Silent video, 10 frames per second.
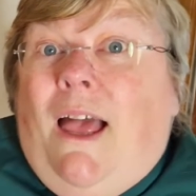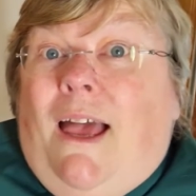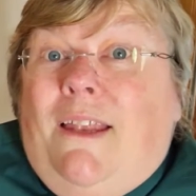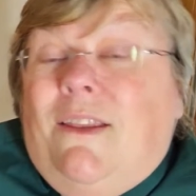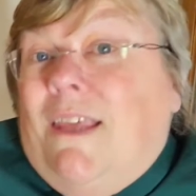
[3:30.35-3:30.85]

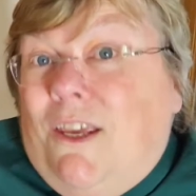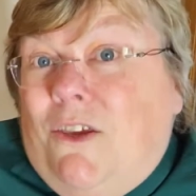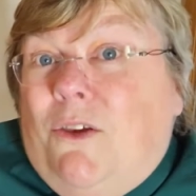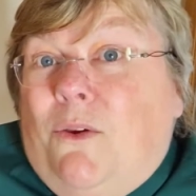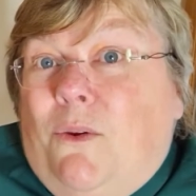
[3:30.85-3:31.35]
And
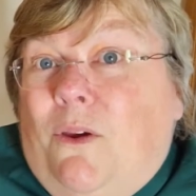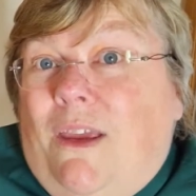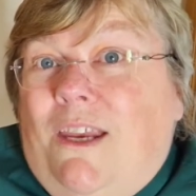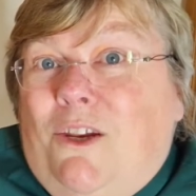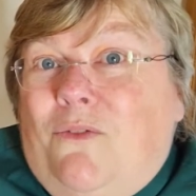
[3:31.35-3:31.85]
thank you
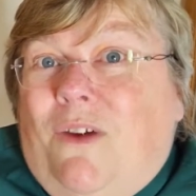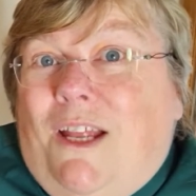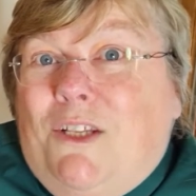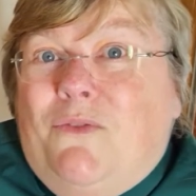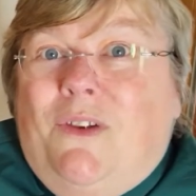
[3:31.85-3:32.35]
in
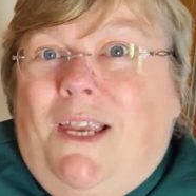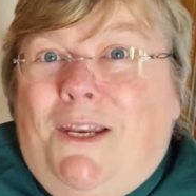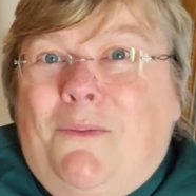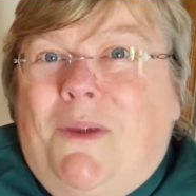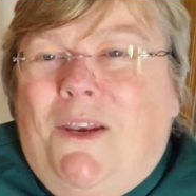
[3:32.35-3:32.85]
advance for
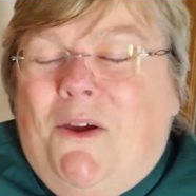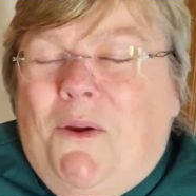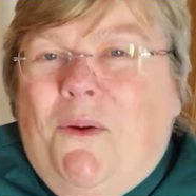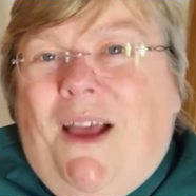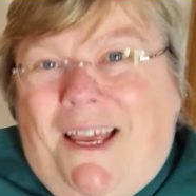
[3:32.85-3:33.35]
letting me
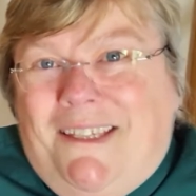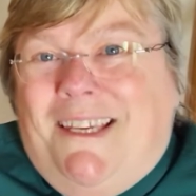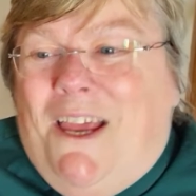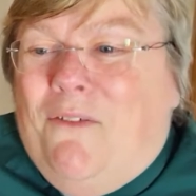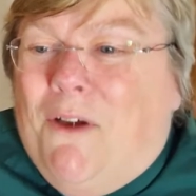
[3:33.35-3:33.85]
know,
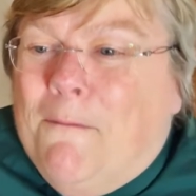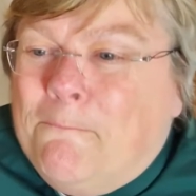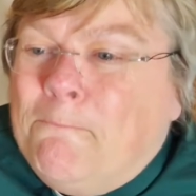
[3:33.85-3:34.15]
as ever.